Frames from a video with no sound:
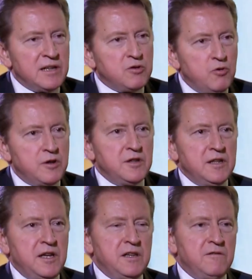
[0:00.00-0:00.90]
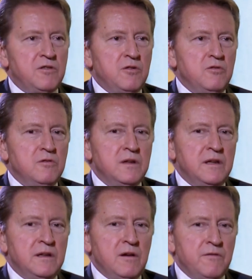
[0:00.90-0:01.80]
and coordinative role
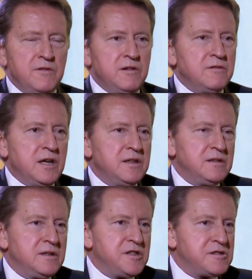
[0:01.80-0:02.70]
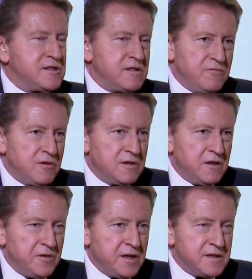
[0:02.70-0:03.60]
in, of the United Nations in world
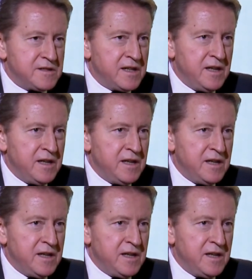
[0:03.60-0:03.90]
affairs.